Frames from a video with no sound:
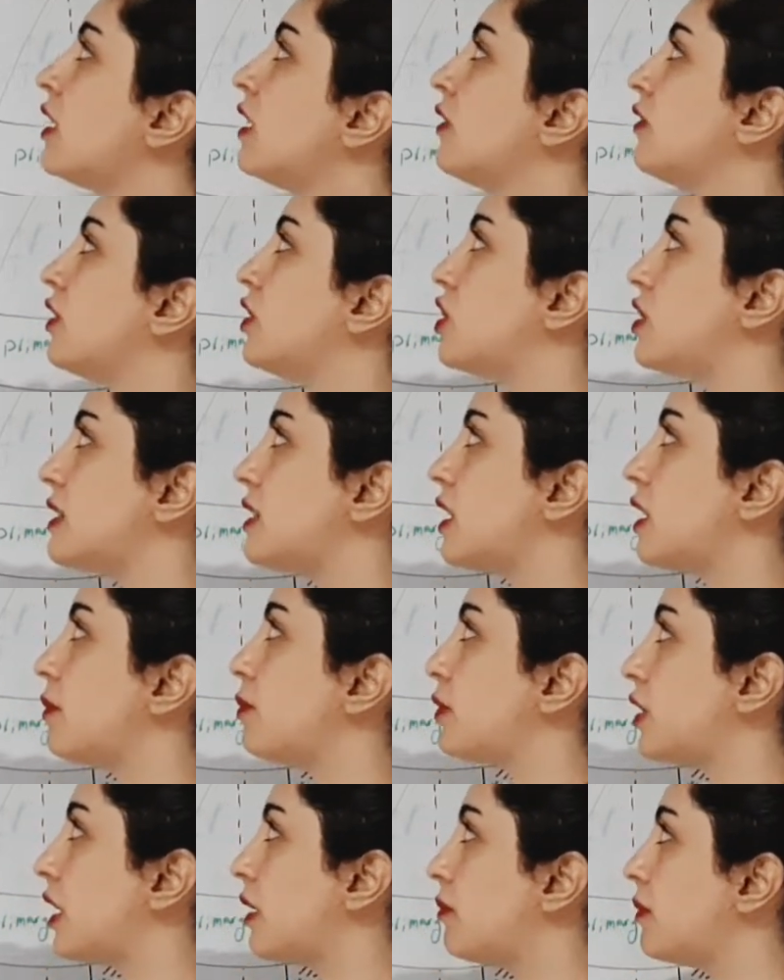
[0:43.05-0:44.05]
which is the
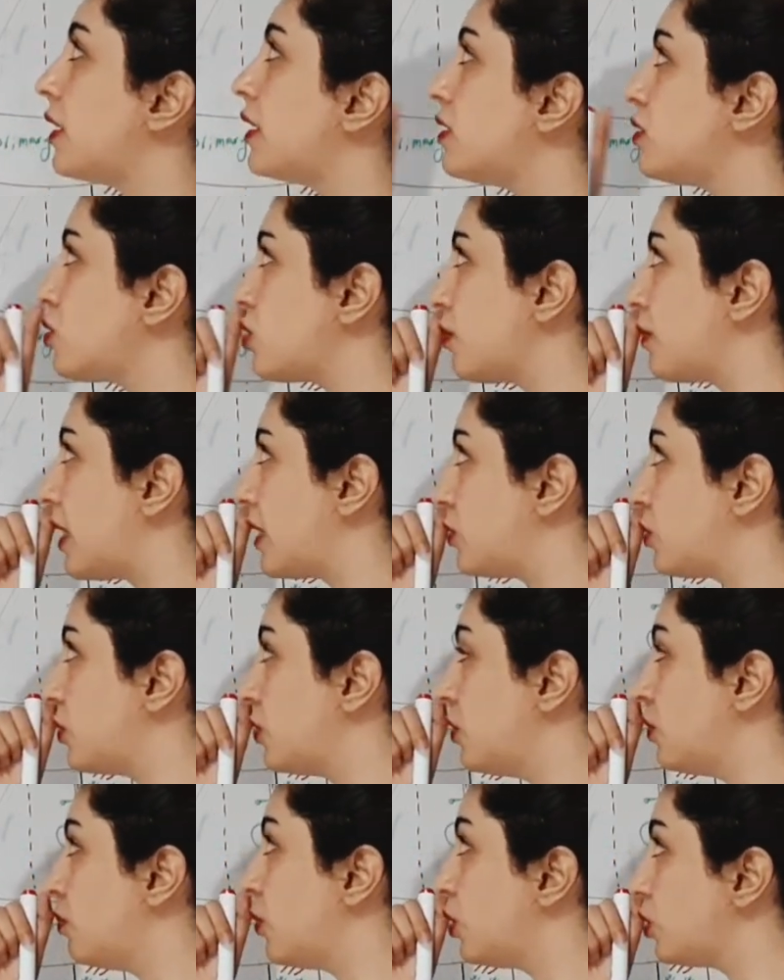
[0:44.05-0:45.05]
primary
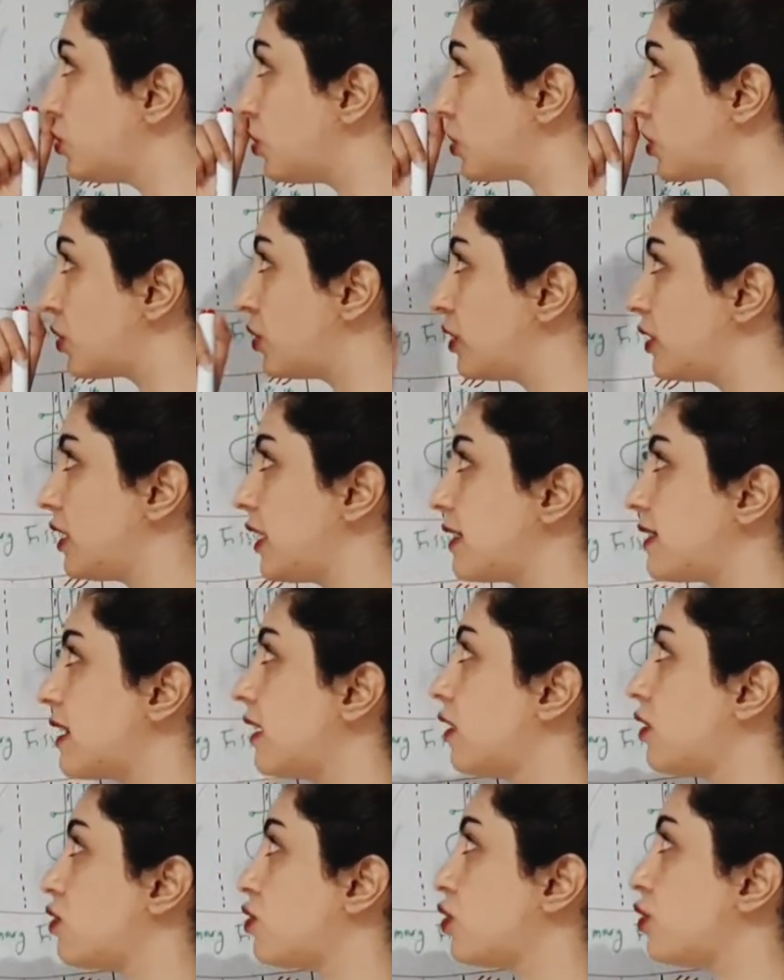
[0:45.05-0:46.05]
somatomotor cortex, and
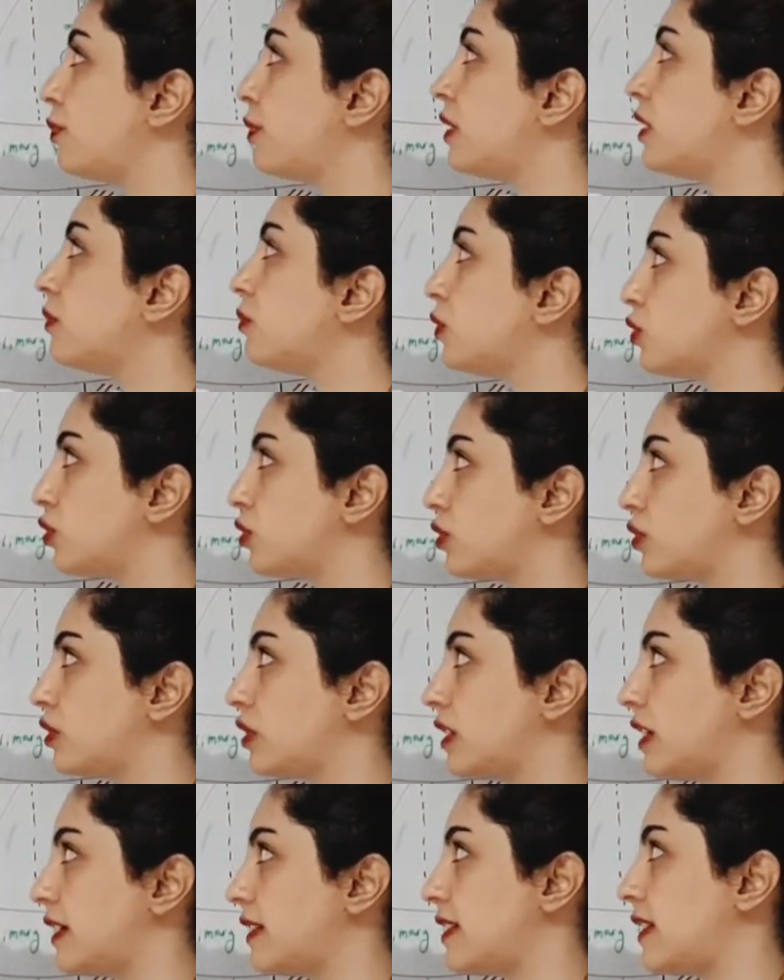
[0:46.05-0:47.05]
also premotor
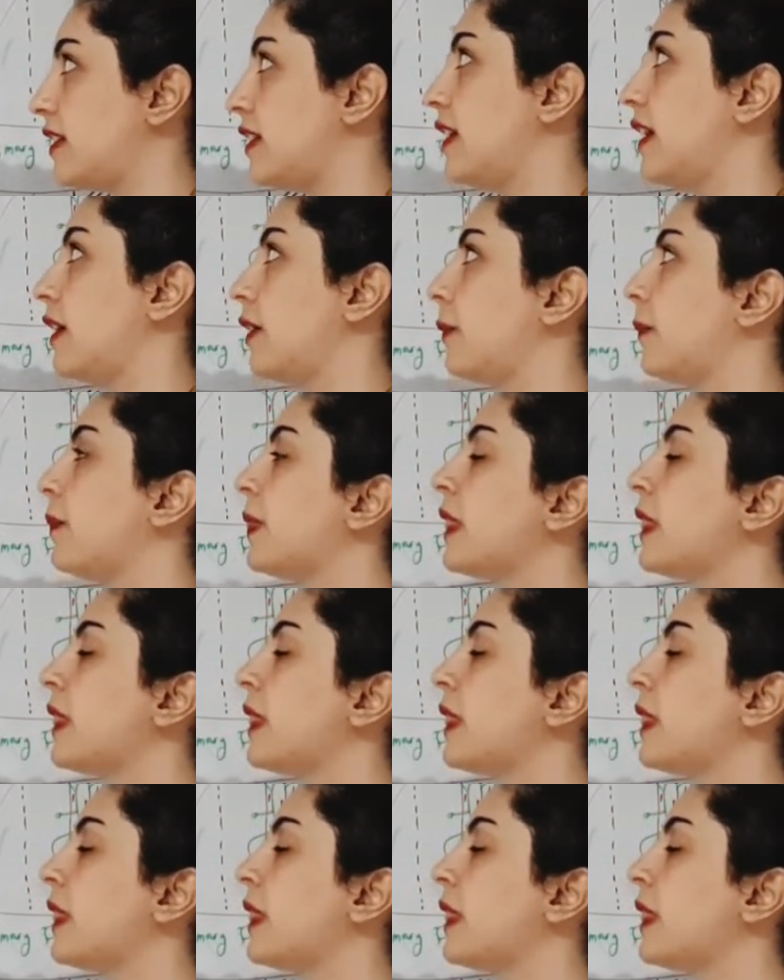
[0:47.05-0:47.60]
cortex in here,